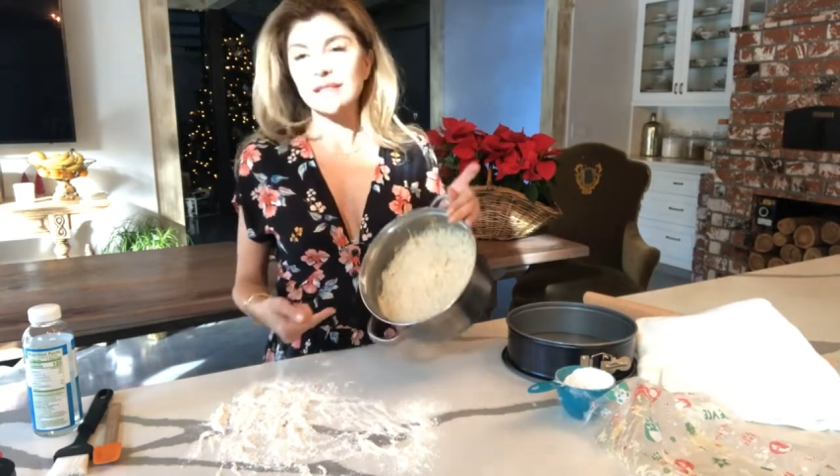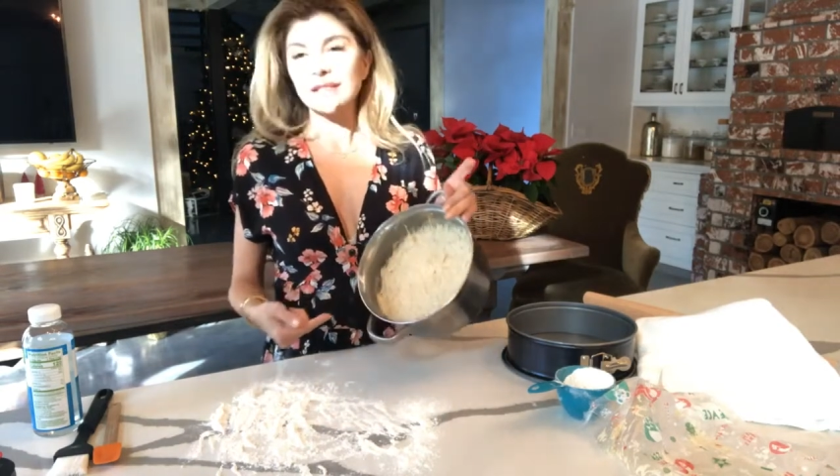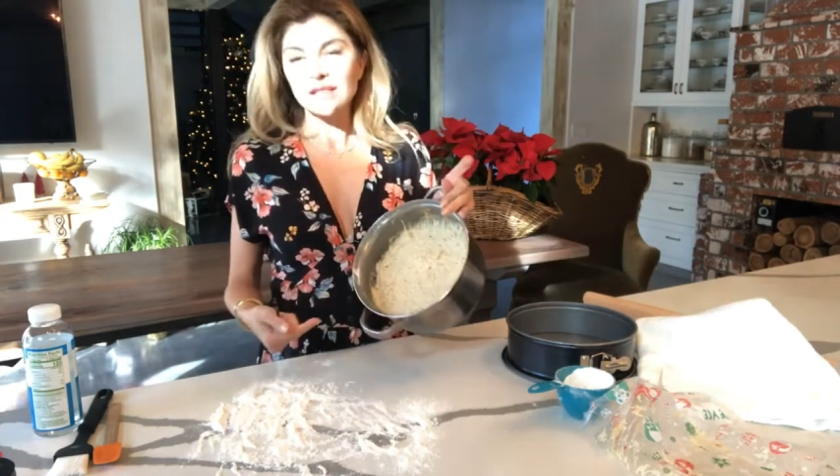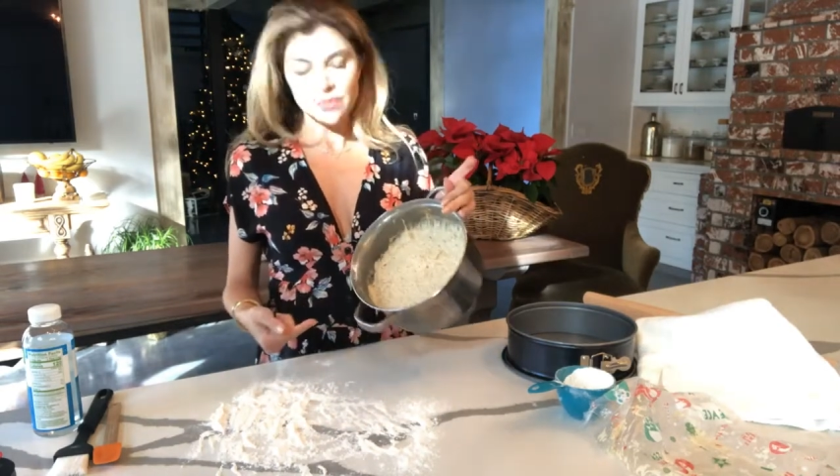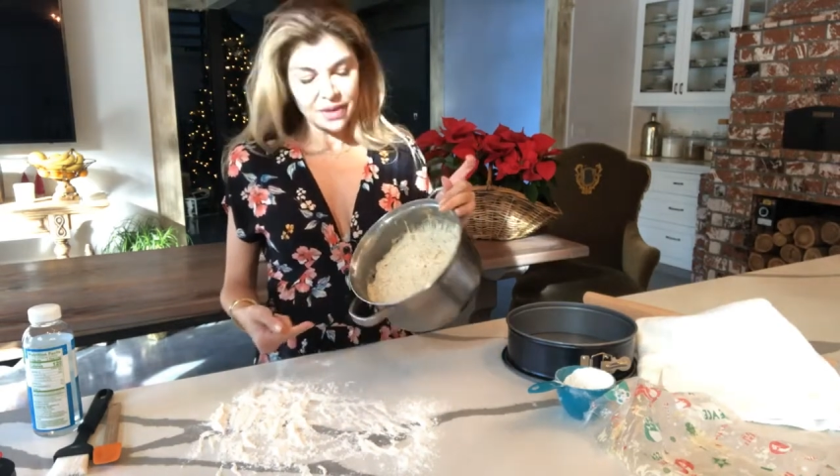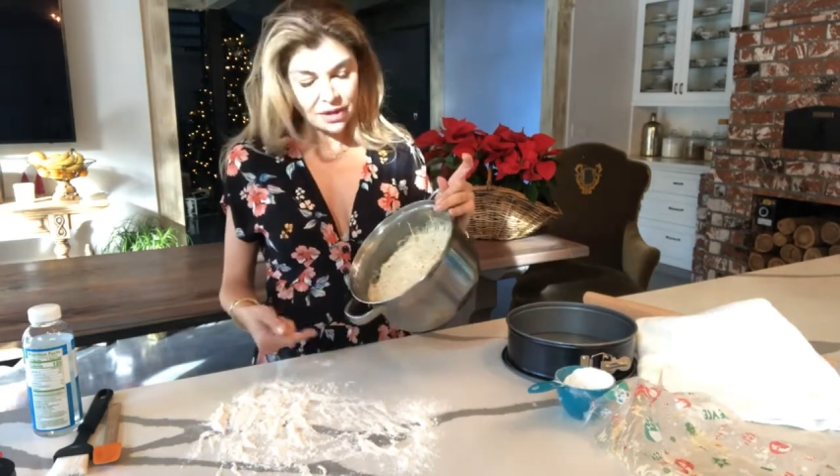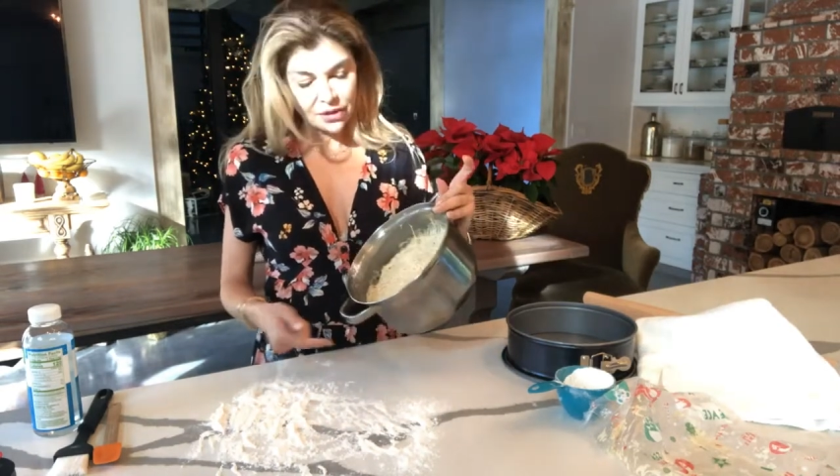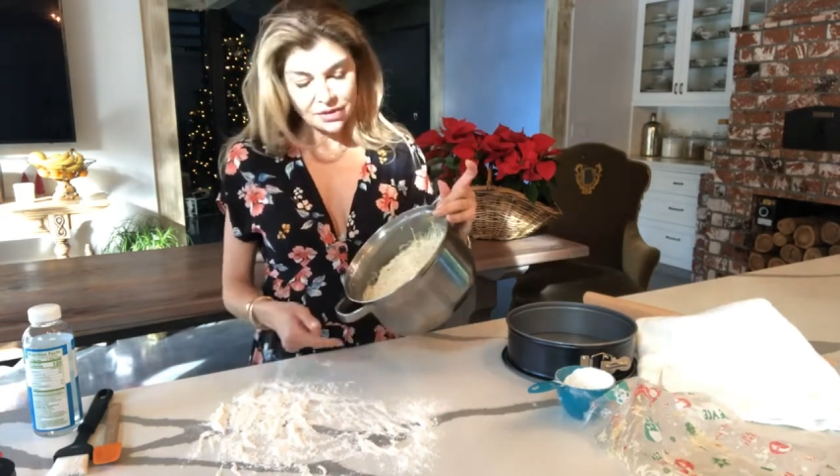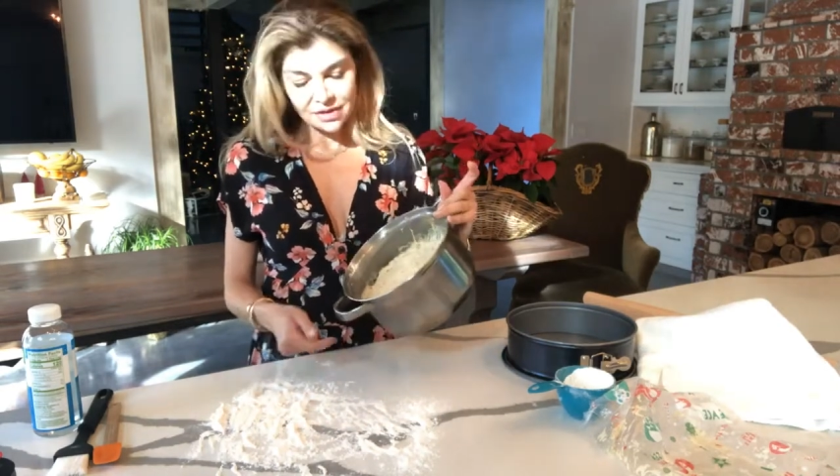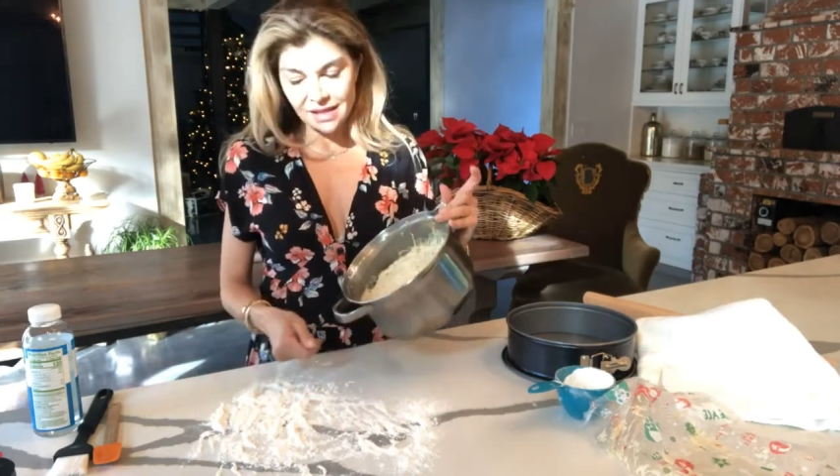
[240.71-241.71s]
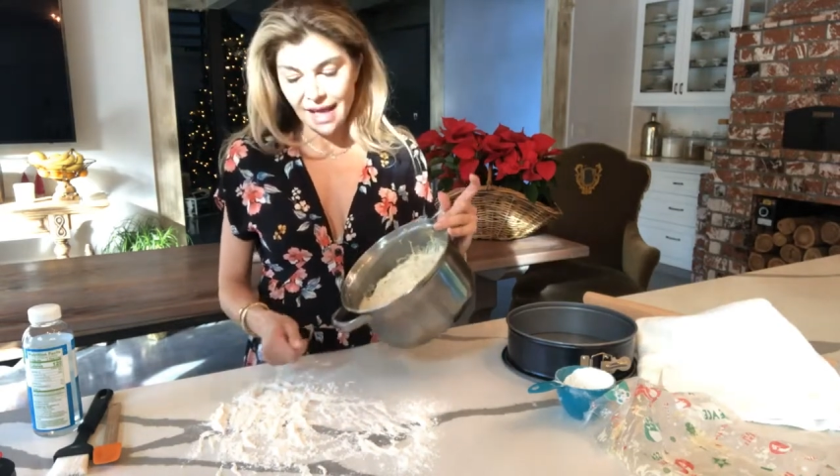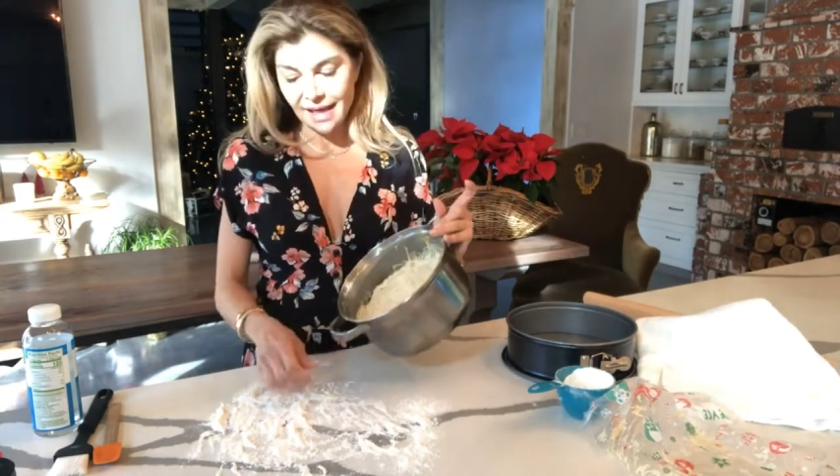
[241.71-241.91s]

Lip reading: This is what it looks like.